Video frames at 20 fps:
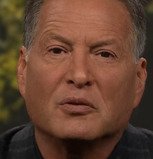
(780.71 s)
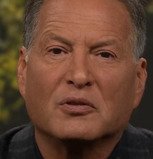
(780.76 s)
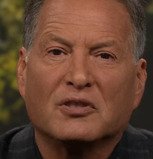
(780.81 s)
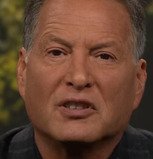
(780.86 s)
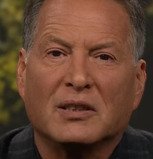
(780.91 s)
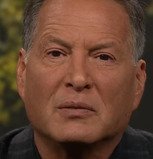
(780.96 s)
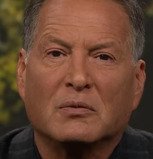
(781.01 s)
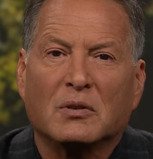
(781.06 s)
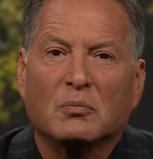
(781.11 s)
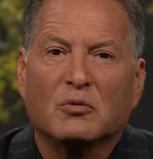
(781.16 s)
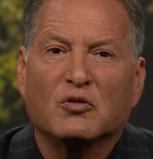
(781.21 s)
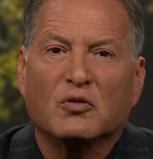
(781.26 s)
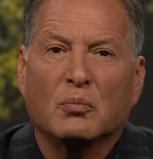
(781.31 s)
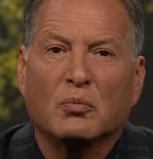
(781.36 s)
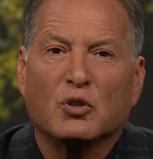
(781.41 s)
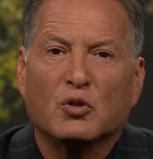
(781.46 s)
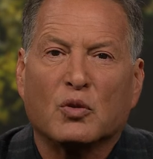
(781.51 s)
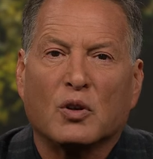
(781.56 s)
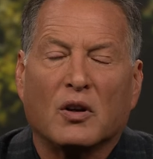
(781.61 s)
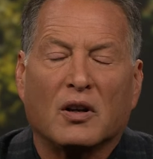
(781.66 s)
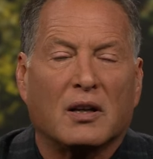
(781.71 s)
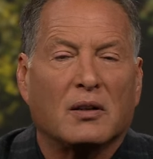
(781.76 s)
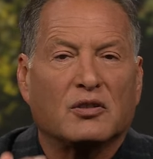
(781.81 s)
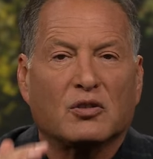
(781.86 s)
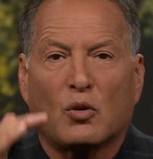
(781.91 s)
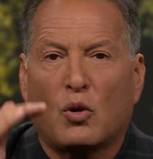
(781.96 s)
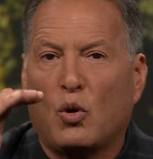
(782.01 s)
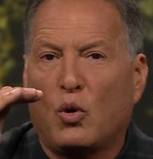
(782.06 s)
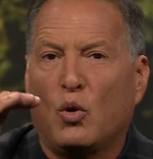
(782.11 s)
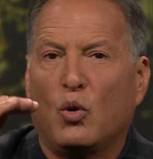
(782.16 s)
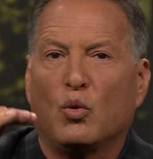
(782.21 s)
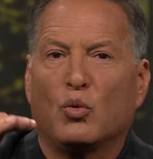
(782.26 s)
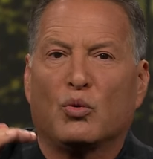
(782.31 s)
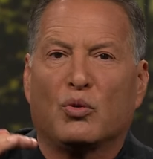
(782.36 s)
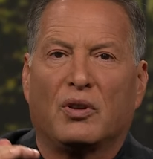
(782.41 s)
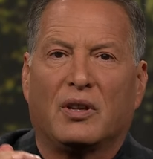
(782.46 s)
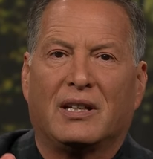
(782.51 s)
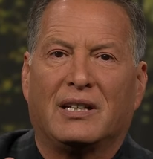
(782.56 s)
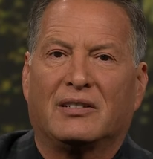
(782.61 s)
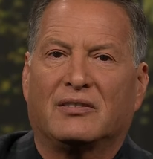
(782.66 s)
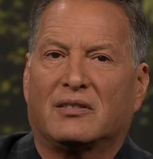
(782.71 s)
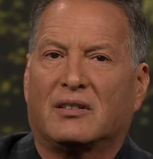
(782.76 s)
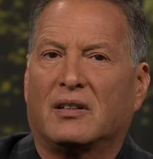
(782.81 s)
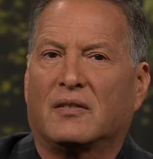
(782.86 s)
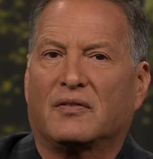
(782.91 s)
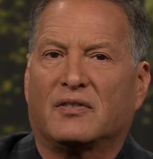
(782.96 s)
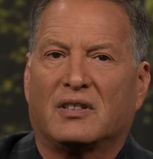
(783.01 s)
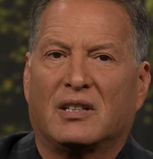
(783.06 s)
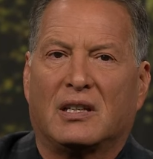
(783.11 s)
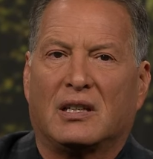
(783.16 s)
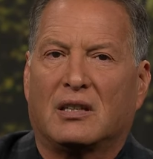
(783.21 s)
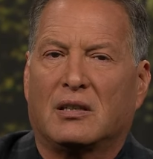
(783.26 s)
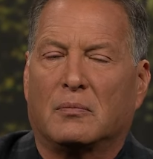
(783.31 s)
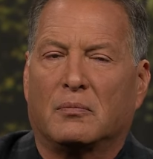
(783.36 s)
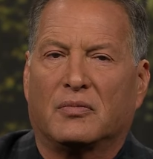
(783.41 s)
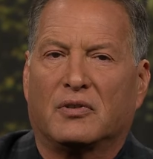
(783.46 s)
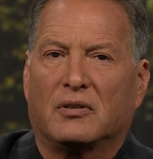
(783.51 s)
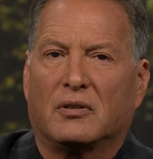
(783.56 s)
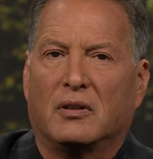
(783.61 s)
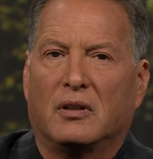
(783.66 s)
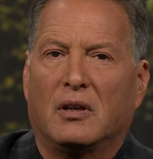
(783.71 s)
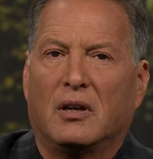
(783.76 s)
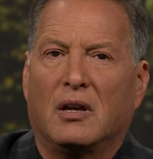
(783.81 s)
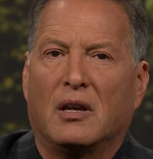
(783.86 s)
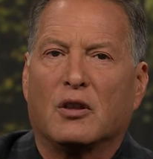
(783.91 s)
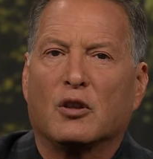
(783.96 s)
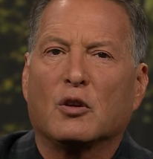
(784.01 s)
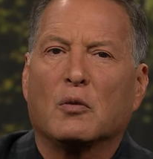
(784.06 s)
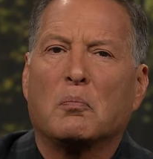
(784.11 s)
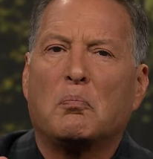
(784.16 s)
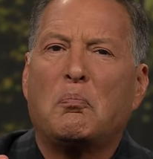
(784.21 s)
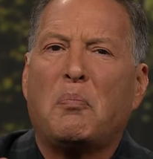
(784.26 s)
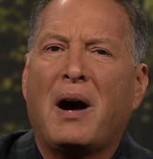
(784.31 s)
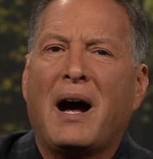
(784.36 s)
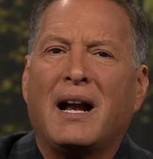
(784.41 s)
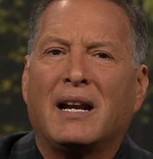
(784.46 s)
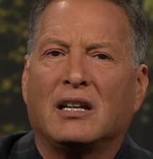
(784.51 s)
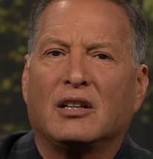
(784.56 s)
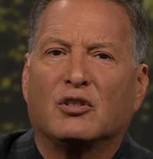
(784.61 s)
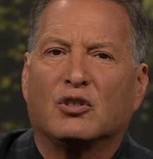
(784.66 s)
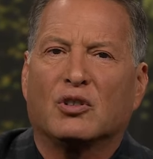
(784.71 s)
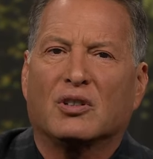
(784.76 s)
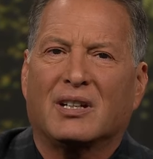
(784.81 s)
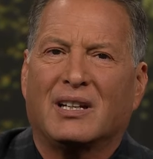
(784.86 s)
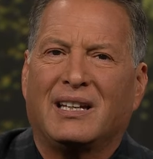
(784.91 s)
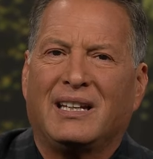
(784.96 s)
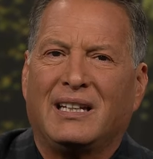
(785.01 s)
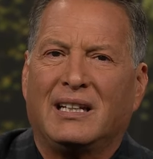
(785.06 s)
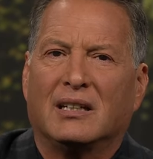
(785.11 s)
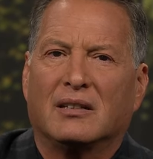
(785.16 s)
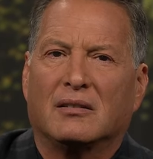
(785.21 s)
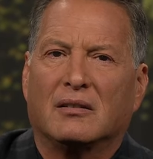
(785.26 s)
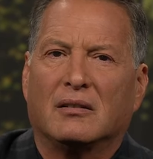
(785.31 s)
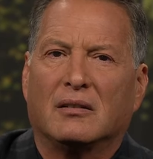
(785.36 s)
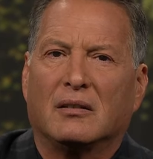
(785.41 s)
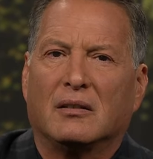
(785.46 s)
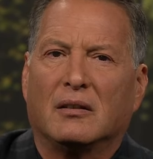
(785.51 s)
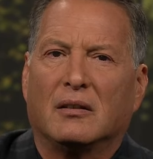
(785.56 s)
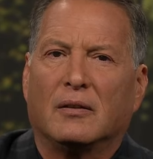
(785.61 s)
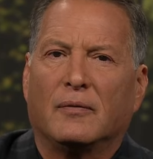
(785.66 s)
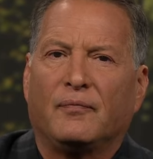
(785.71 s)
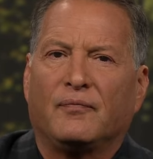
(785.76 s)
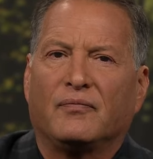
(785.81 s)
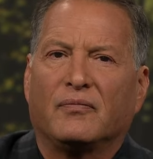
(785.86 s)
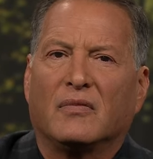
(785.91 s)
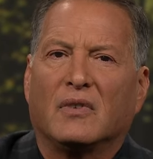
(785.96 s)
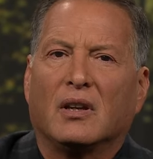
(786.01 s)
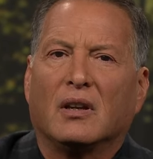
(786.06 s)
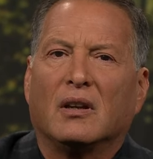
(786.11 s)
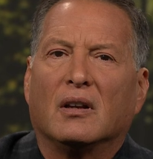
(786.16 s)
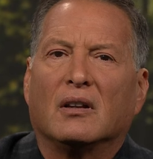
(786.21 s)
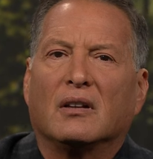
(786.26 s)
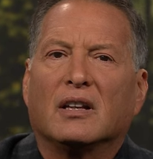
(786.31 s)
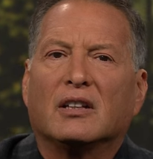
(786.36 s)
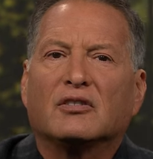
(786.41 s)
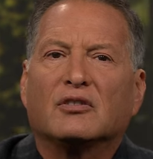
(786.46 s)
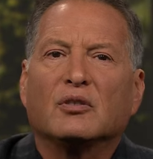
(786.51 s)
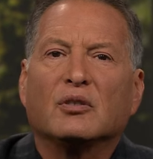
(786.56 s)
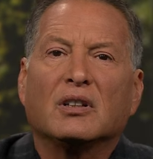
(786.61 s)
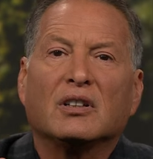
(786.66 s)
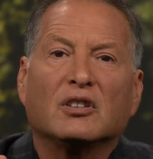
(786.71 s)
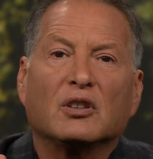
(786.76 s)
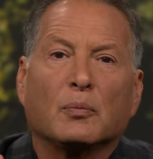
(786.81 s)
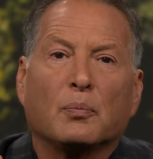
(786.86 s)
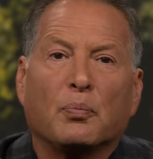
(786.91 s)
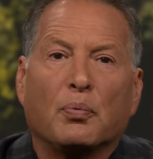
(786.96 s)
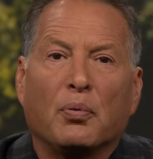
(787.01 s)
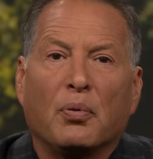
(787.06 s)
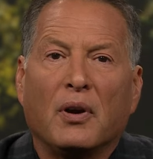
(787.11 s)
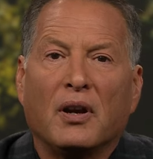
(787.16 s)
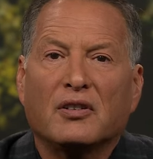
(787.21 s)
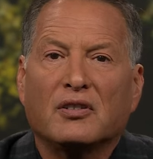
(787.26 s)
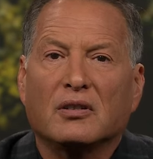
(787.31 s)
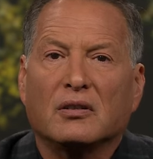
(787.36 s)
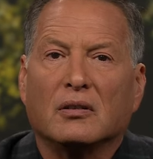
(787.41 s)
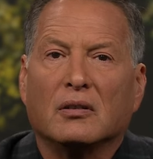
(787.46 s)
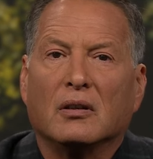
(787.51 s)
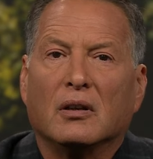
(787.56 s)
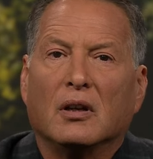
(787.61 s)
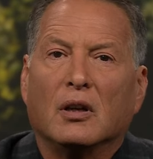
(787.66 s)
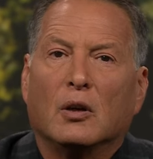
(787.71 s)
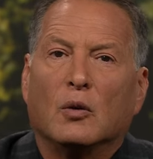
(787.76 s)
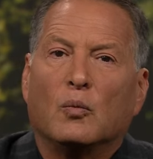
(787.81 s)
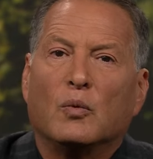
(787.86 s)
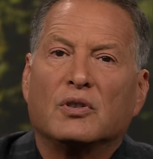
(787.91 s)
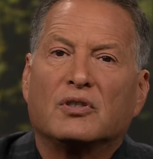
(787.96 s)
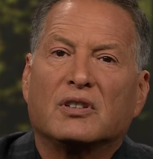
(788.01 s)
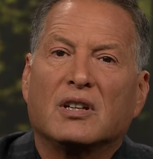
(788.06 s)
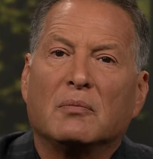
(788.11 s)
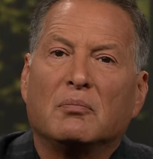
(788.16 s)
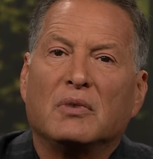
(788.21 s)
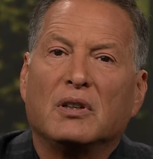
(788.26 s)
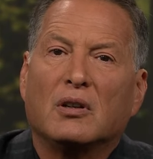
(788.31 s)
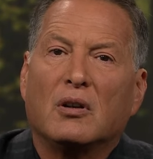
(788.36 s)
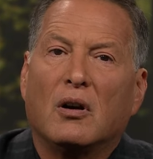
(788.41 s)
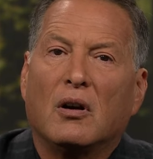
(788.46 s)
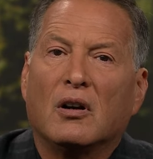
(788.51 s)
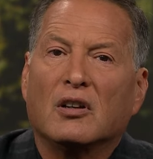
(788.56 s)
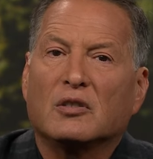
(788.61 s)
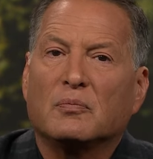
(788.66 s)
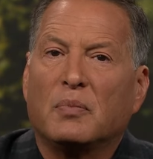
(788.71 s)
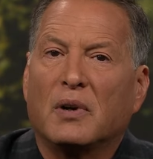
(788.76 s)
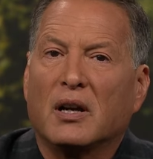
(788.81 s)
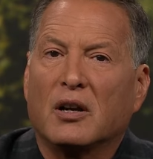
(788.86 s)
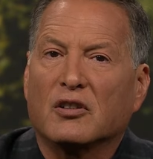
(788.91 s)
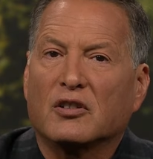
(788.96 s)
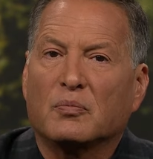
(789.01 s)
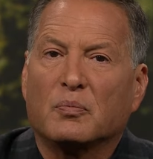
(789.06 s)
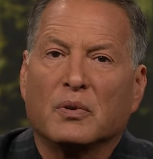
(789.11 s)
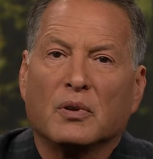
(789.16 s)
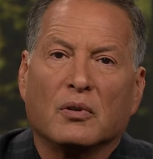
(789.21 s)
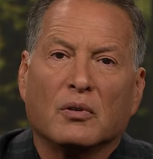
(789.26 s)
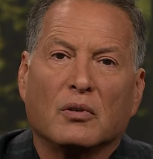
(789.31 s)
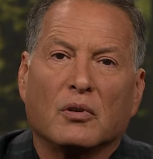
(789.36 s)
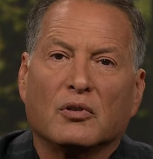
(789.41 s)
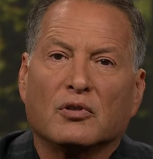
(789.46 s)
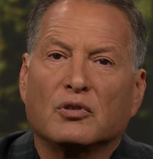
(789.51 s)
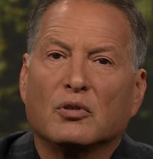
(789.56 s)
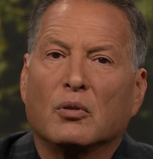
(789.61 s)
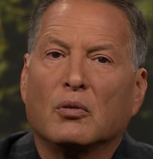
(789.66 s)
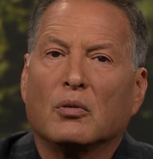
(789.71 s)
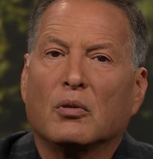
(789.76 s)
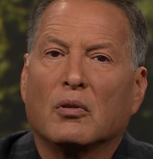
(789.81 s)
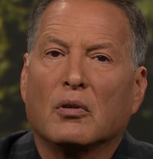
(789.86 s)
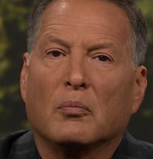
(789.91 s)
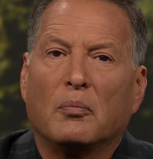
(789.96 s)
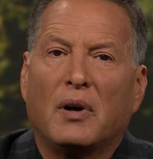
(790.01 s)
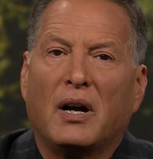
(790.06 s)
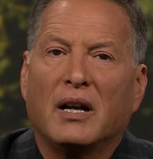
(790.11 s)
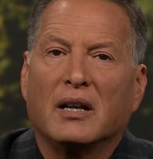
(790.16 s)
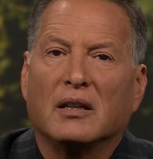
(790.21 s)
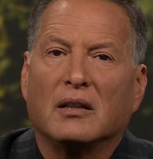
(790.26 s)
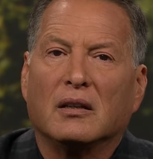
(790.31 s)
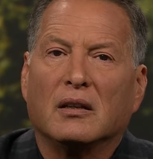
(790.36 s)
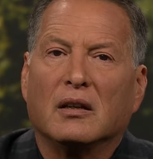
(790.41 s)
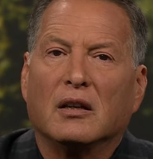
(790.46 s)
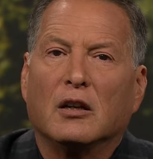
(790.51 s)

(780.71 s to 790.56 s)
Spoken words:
symptoms from betrayal, and it's a whole list of symptoms. Their body took a hit. Let's look at depression, which can be caused by our spirit or soul or body.